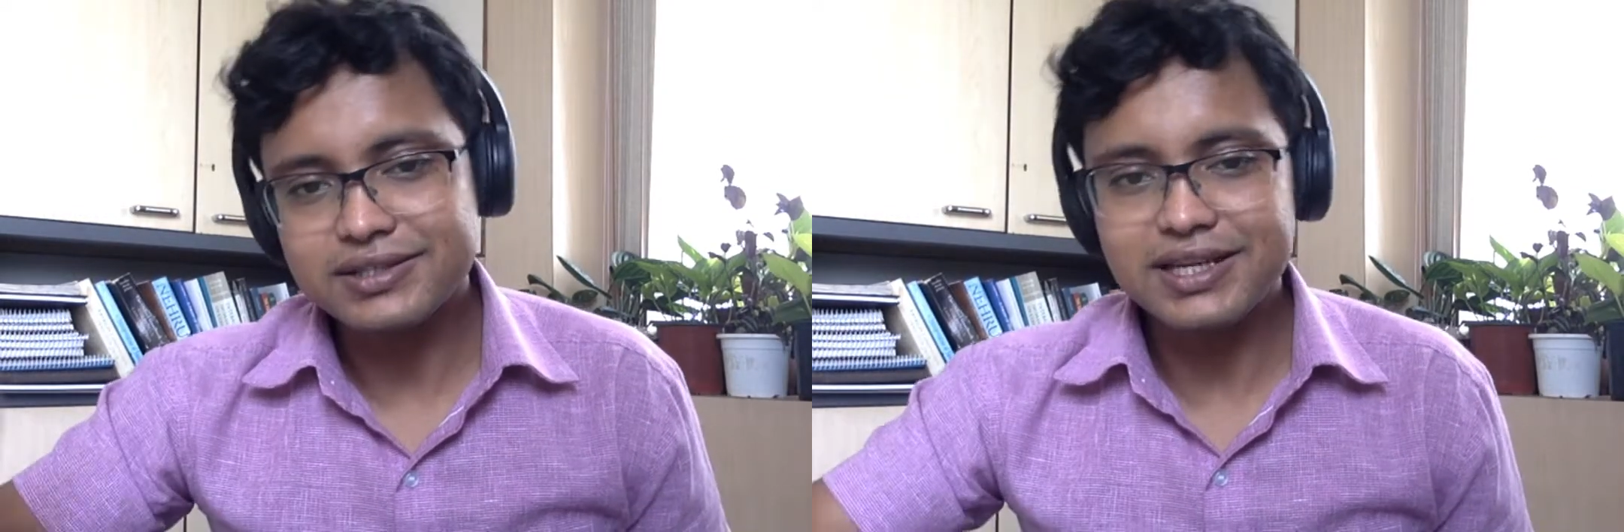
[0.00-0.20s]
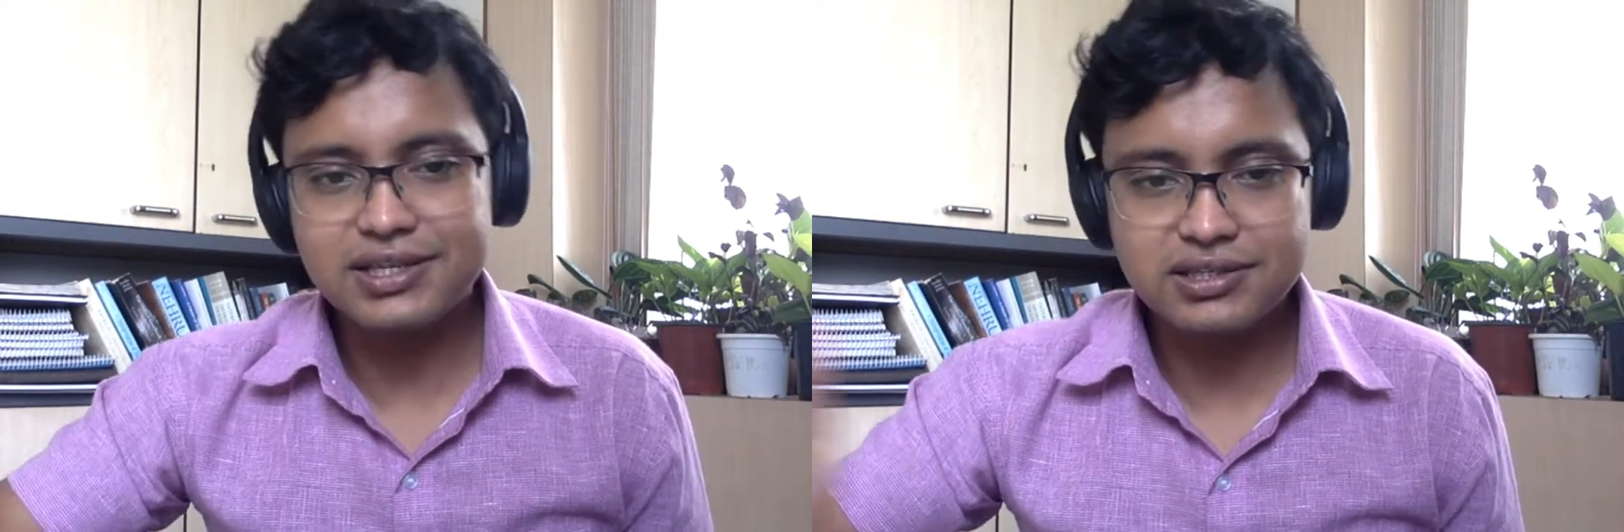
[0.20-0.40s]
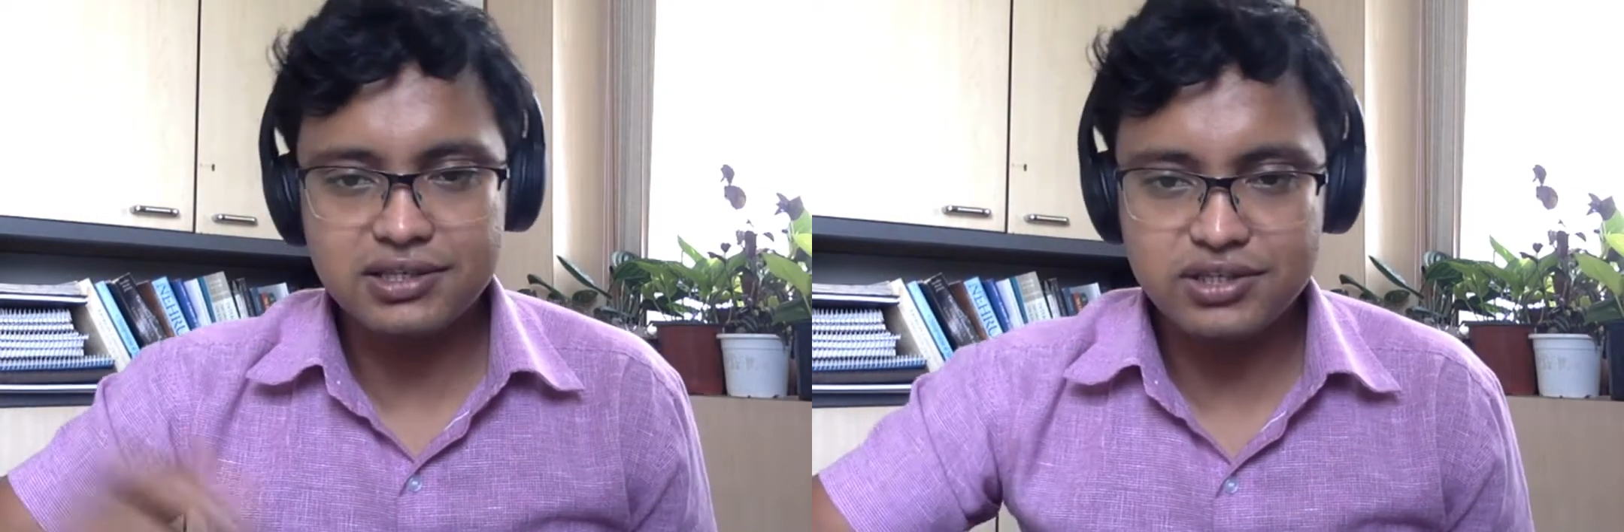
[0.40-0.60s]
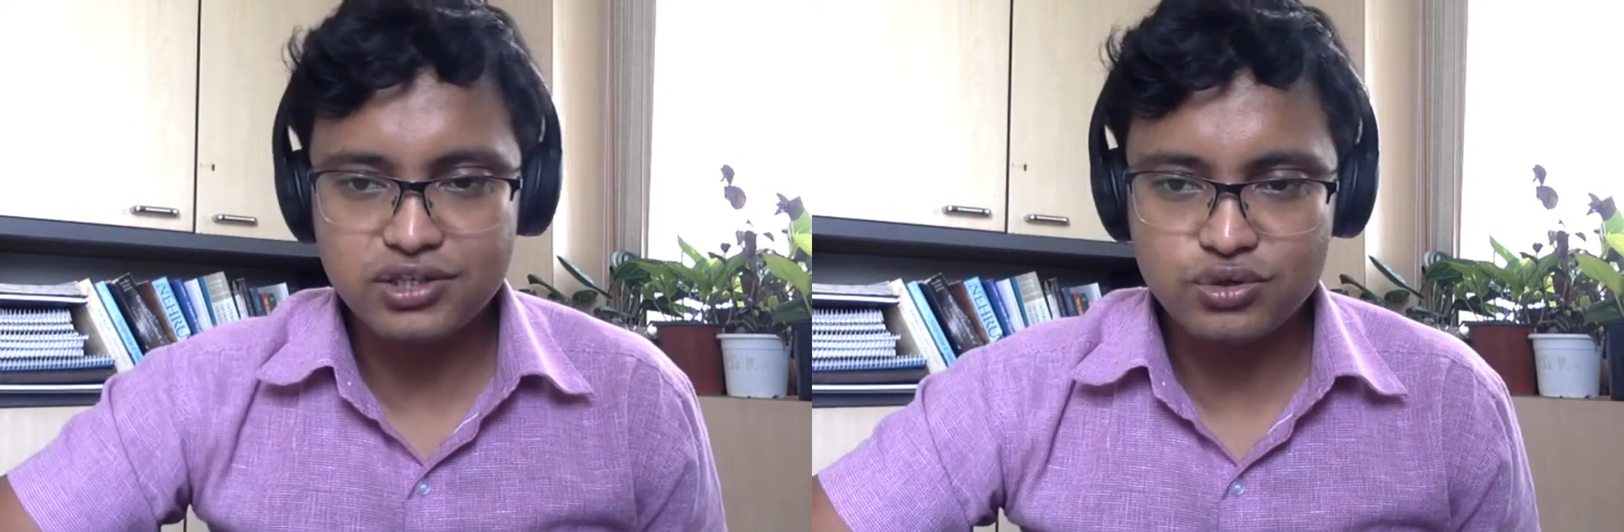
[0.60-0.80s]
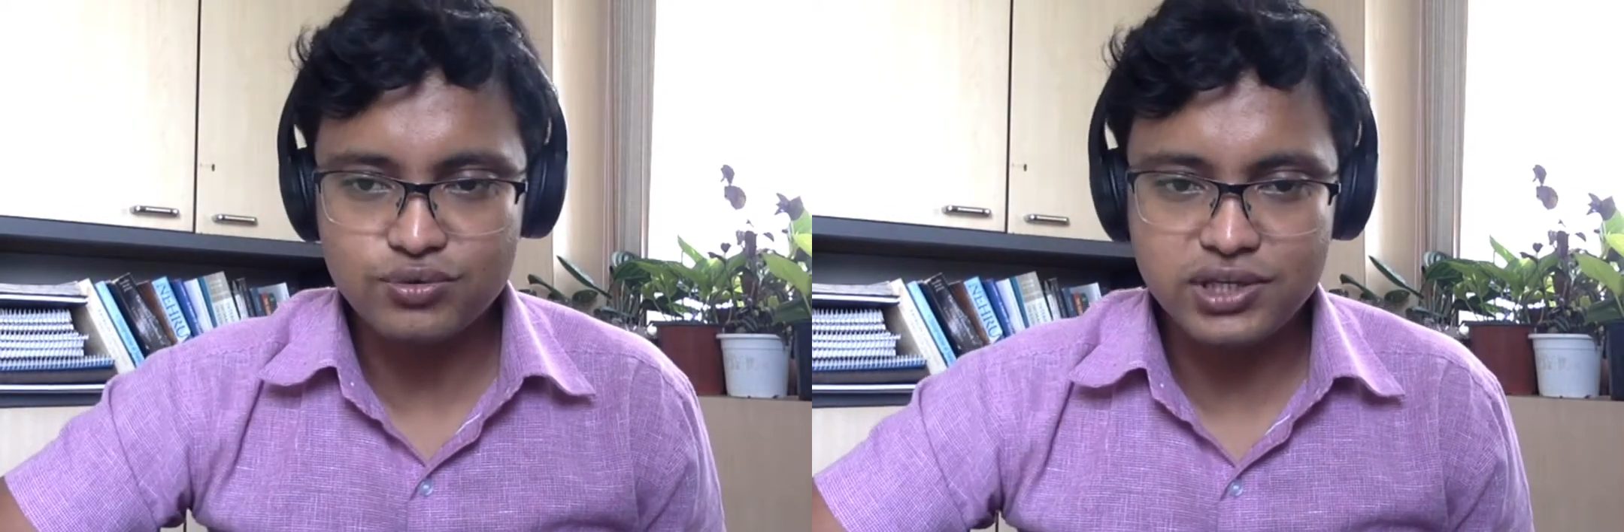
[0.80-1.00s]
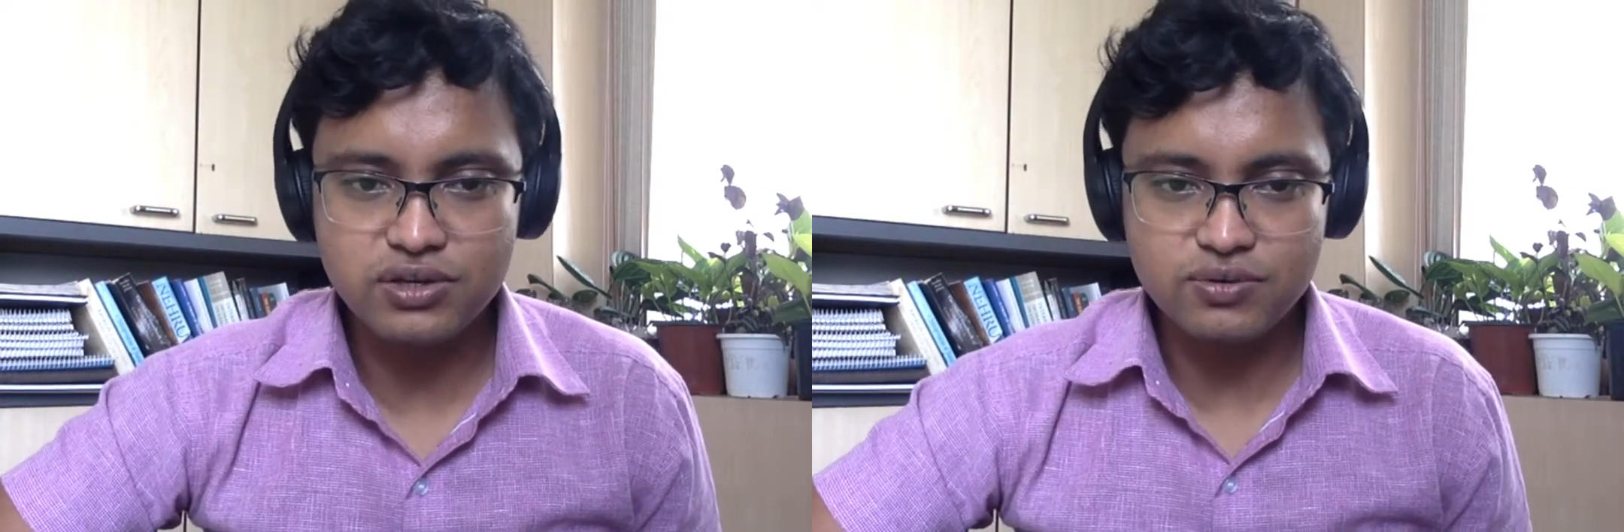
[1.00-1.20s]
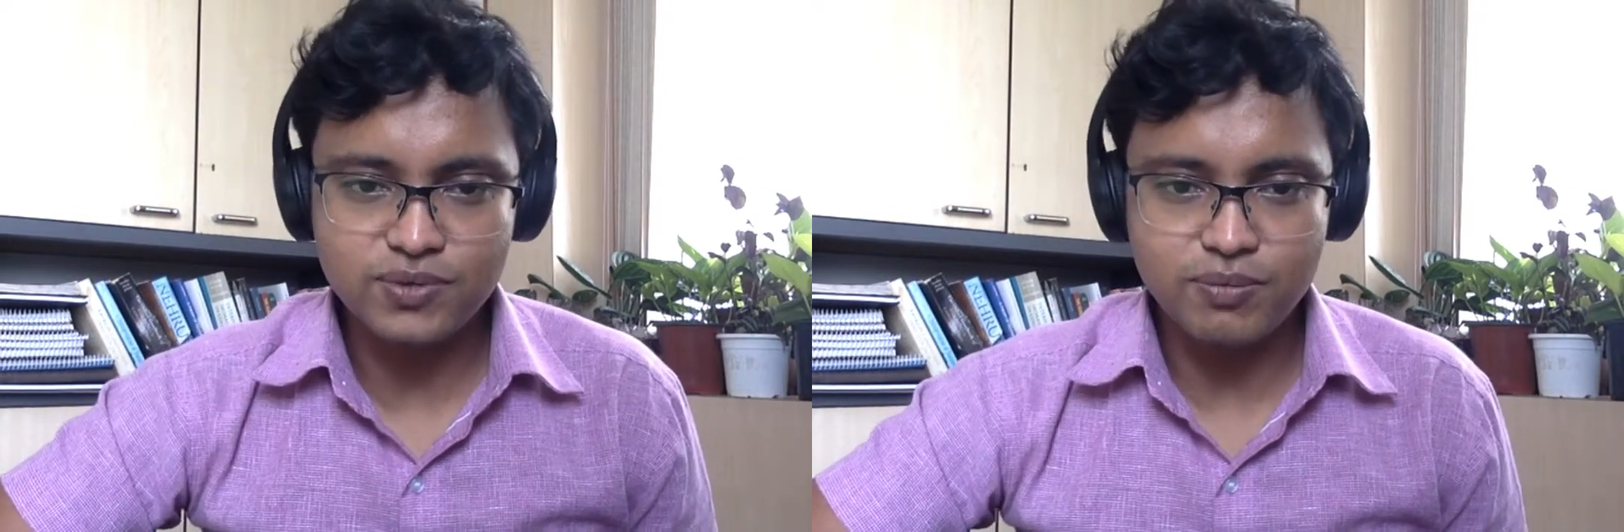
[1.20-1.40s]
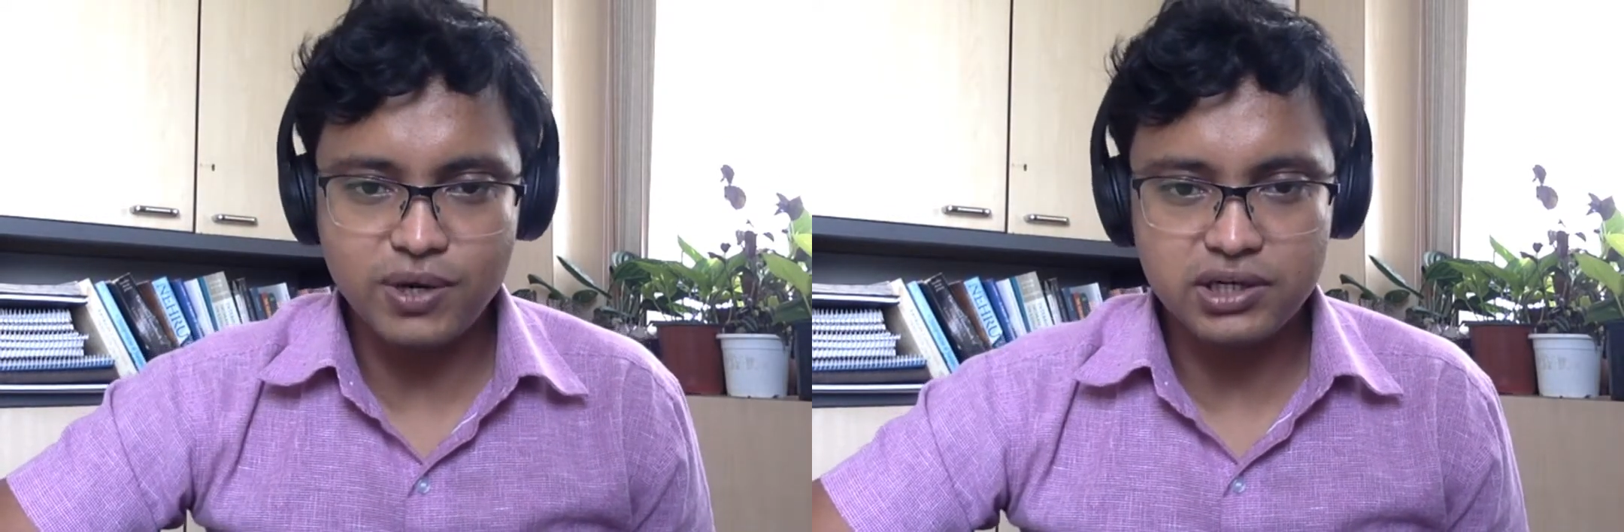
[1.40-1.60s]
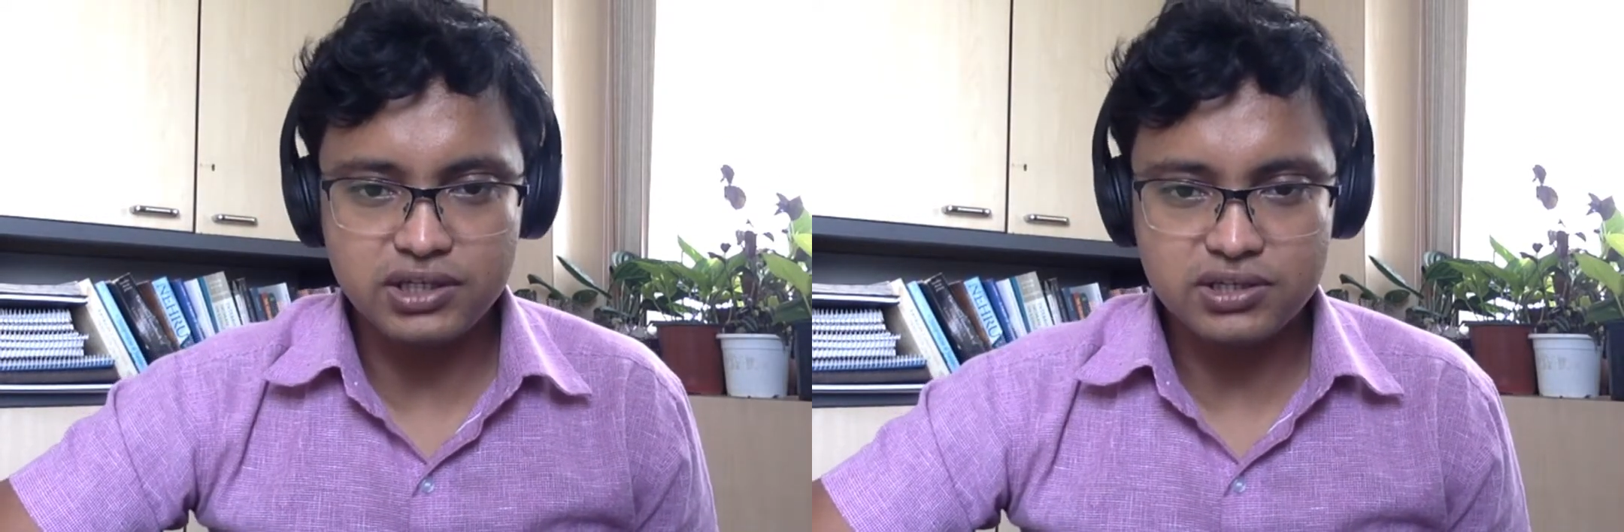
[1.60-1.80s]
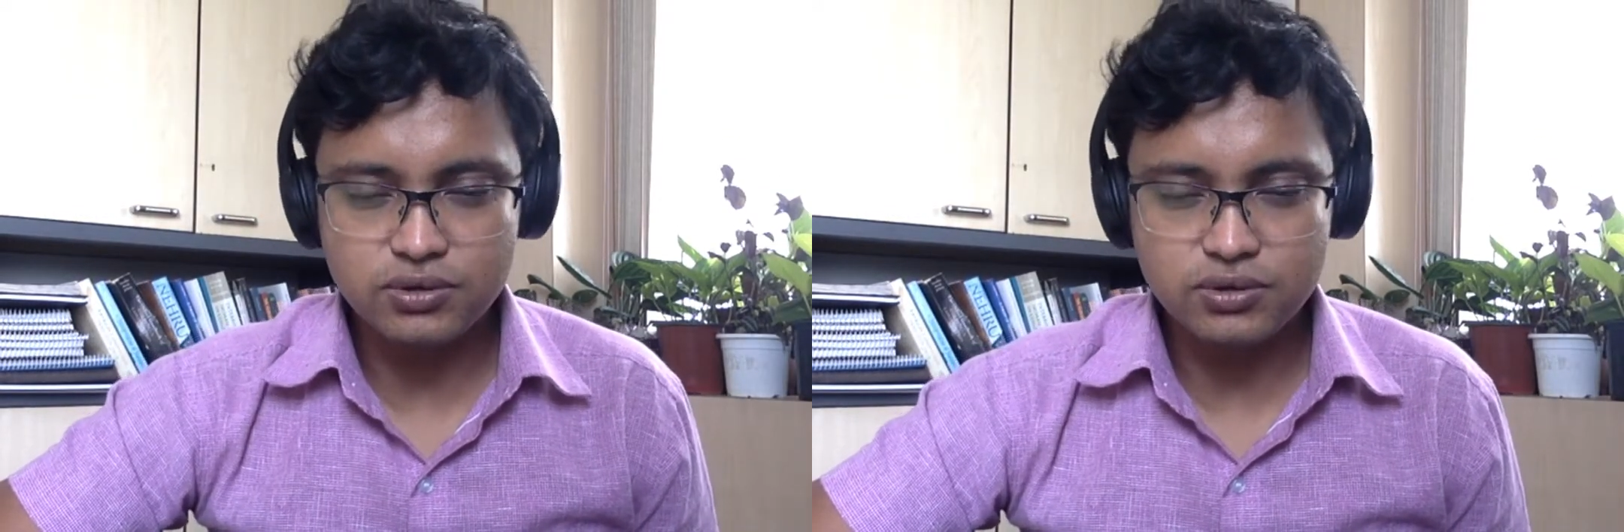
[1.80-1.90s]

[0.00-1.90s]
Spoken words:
justice to either of the parties.